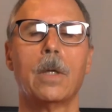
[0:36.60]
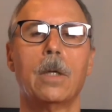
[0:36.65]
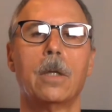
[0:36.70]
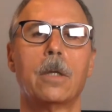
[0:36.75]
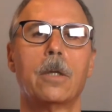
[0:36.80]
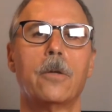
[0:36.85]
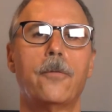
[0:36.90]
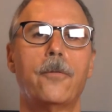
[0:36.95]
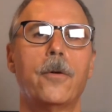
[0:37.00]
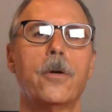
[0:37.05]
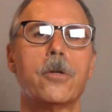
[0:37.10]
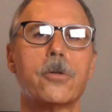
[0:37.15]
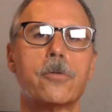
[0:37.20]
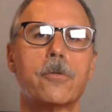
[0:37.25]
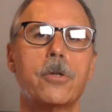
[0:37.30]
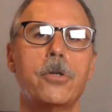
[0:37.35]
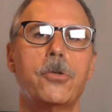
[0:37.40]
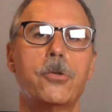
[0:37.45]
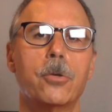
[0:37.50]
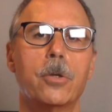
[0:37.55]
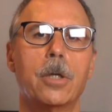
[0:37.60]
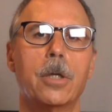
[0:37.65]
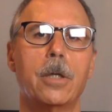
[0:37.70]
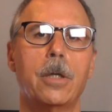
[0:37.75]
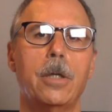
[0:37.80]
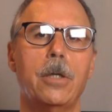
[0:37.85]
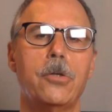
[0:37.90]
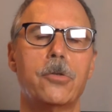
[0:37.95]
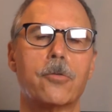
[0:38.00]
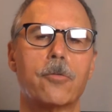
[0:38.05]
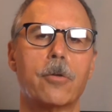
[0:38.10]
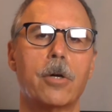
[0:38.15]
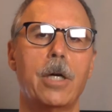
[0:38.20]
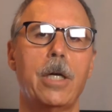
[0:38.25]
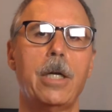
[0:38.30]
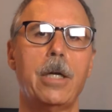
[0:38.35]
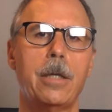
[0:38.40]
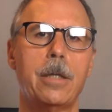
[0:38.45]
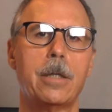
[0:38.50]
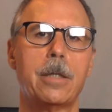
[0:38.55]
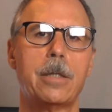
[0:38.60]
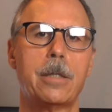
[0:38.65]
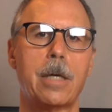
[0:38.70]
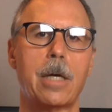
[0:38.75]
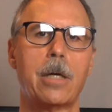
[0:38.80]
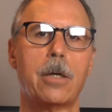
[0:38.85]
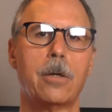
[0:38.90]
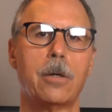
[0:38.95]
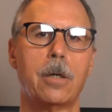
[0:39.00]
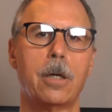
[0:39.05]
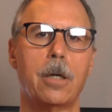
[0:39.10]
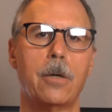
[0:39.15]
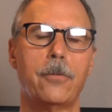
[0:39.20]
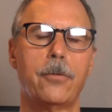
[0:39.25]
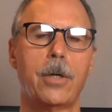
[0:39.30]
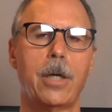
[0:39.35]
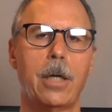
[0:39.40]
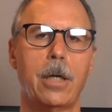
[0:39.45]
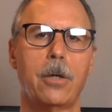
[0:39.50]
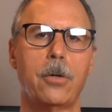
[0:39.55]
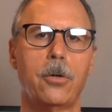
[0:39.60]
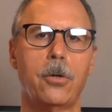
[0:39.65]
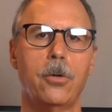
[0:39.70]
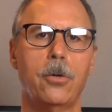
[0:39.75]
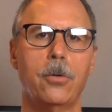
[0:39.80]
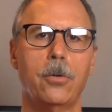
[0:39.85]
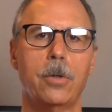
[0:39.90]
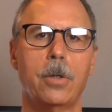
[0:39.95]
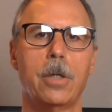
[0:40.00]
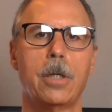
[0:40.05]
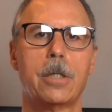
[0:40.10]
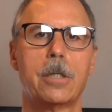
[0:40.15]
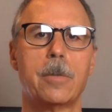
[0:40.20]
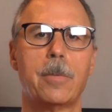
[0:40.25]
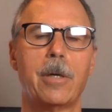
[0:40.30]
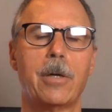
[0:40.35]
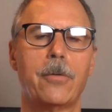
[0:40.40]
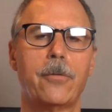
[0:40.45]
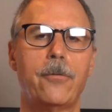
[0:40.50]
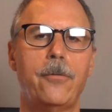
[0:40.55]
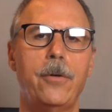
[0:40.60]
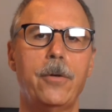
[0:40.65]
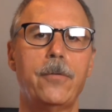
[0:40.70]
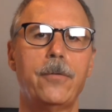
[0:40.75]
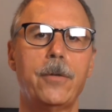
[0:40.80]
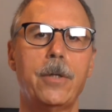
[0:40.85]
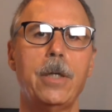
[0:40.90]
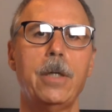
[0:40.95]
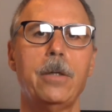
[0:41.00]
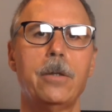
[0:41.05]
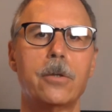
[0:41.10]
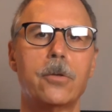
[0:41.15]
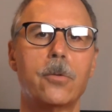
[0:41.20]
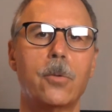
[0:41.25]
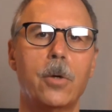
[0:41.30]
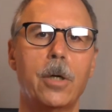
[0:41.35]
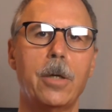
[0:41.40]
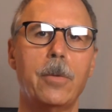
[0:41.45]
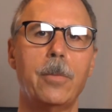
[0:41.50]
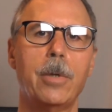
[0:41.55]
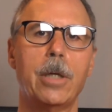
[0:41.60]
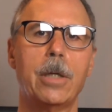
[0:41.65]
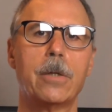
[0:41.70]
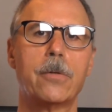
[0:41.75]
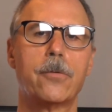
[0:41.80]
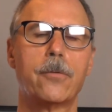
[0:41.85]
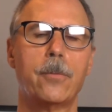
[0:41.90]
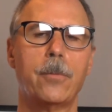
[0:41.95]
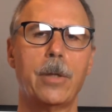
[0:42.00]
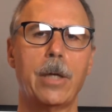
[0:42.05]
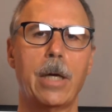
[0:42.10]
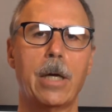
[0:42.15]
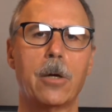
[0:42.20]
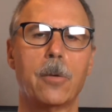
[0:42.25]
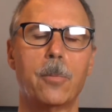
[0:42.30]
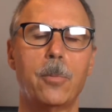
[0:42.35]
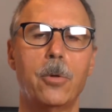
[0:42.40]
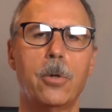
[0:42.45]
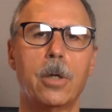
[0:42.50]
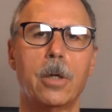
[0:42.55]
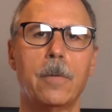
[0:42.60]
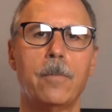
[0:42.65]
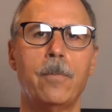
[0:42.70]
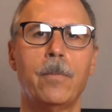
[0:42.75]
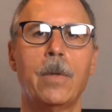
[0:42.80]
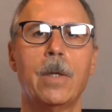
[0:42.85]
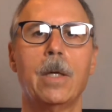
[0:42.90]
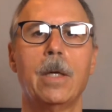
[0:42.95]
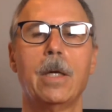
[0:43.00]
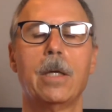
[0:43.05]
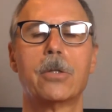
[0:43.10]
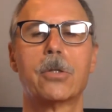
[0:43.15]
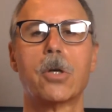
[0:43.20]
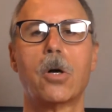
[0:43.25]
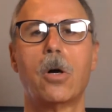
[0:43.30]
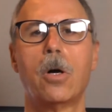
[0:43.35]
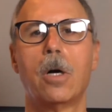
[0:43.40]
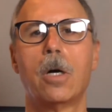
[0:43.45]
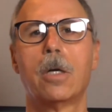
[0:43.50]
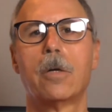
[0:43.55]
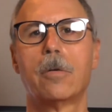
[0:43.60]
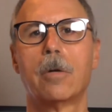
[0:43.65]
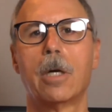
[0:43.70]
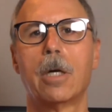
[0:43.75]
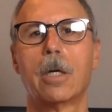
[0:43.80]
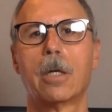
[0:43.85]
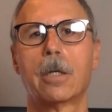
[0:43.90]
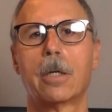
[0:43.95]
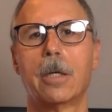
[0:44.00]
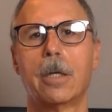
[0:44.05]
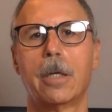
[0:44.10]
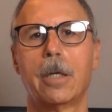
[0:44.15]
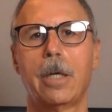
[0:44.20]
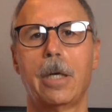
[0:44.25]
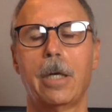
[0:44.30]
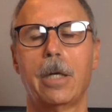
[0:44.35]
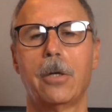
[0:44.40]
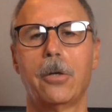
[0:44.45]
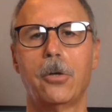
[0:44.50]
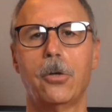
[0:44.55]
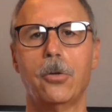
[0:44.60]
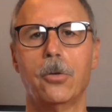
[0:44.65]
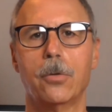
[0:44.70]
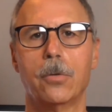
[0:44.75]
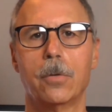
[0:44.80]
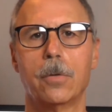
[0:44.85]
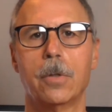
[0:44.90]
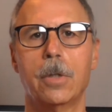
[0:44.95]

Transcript: The first resort is right in the center of Cancun. It's about 15 to 20 minutes from the airport. It's Hard Rock Cancun.